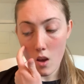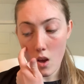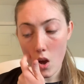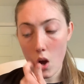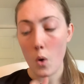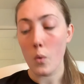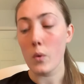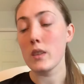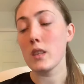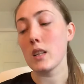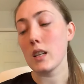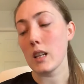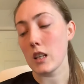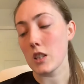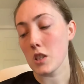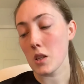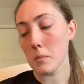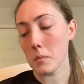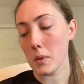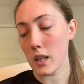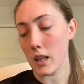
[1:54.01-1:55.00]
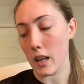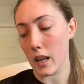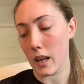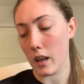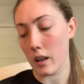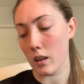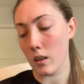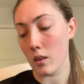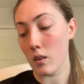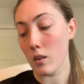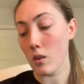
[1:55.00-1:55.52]
When the nation
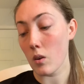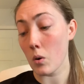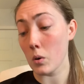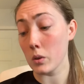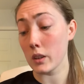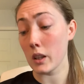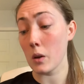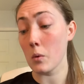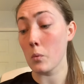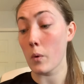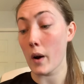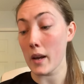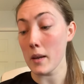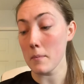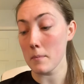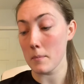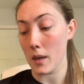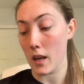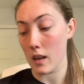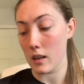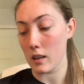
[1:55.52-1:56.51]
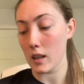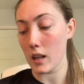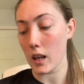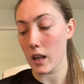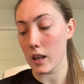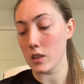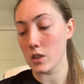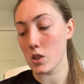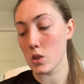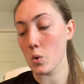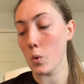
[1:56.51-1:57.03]
began, only white men
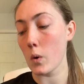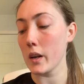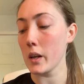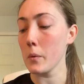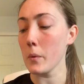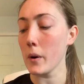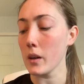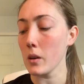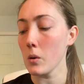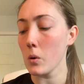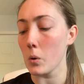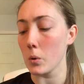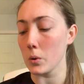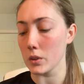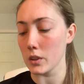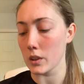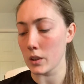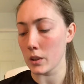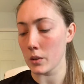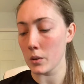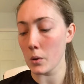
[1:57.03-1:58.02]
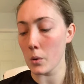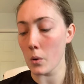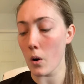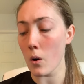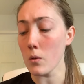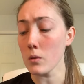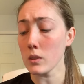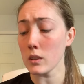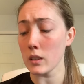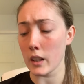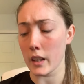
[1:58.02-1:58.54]
aged 21 or older who
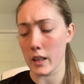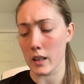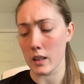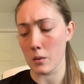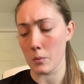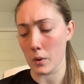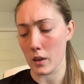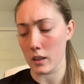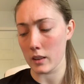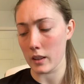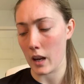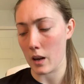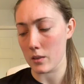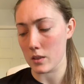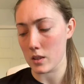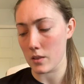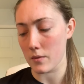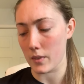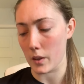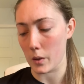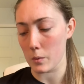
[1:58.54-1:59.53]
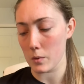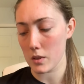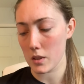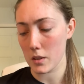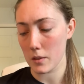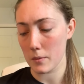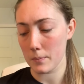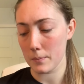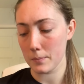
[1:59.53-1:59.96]
owned land were allowed to vote.